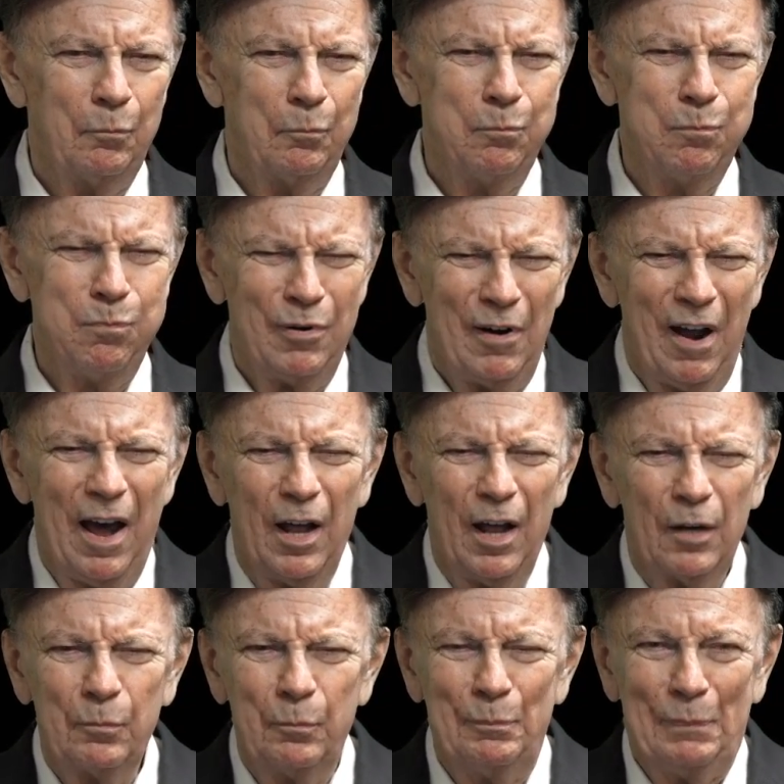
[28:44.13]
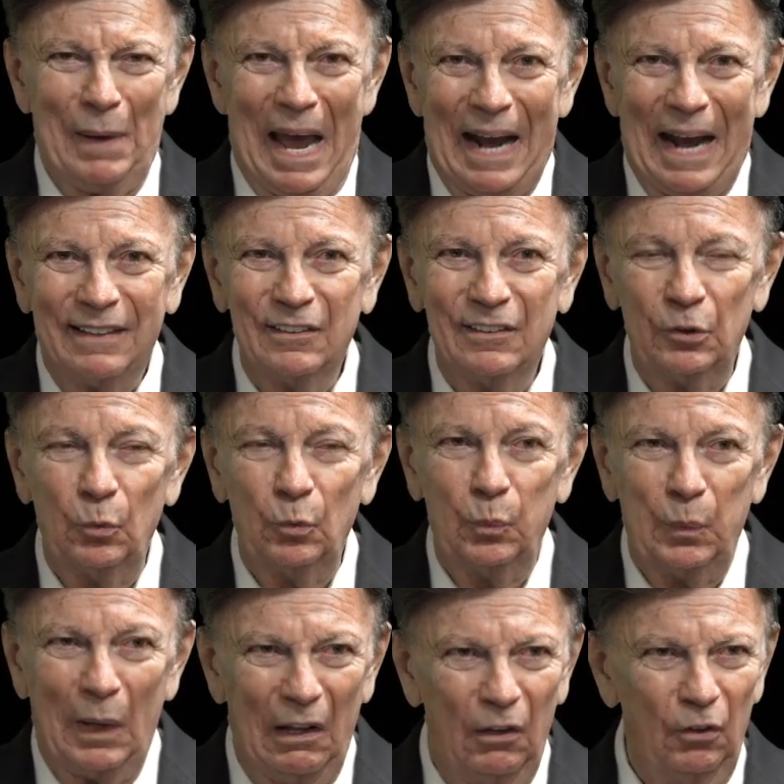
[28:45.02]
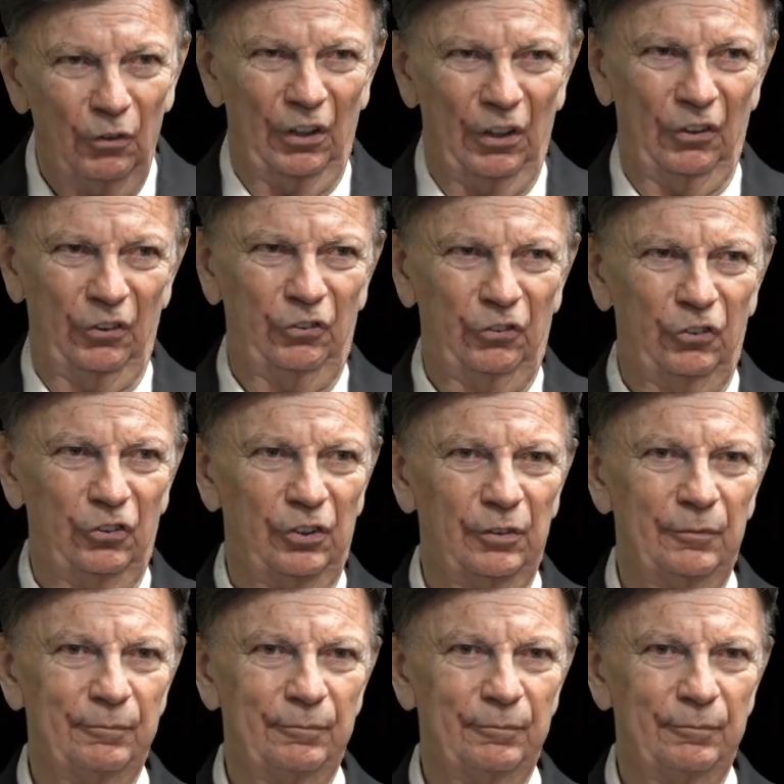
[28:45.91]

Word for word: brought back to wellness.